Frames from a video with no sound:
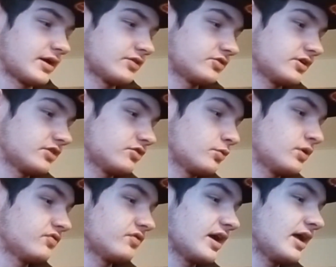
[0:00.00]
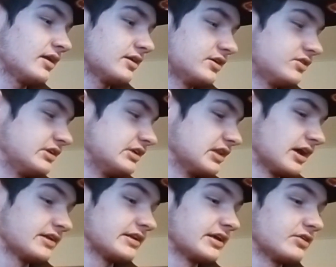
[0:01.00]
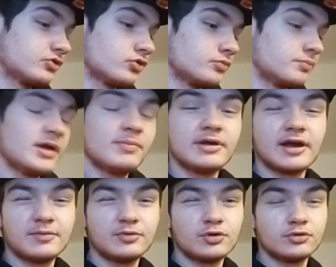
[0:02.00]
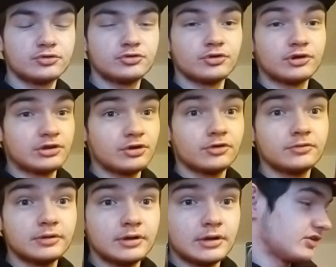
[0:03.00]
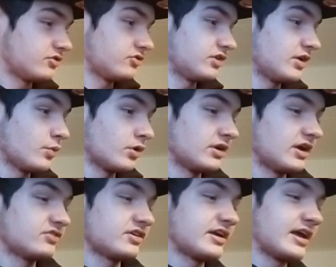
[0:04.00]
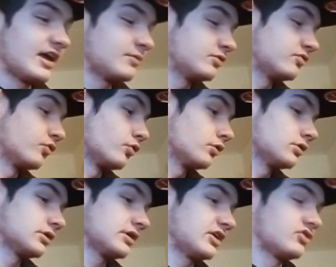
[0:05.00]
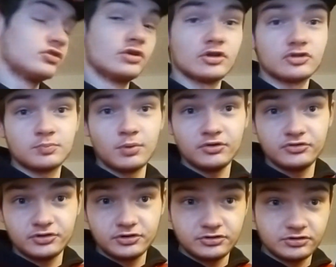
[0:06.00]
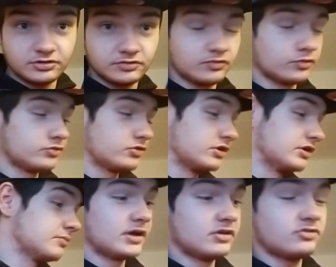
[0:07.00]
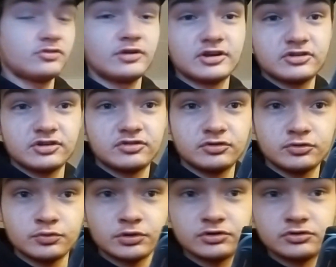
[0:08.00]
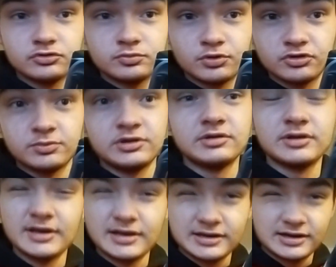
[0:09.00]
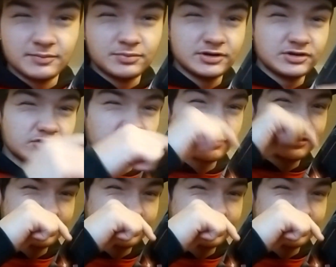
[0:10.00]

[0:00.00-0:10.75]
headset with LED lighting, so maybe I'm going to turn it on. It's the same one as I had before. It's not sponsored, unfortunately. Hey, Strangs, if you want to sponsor me, then please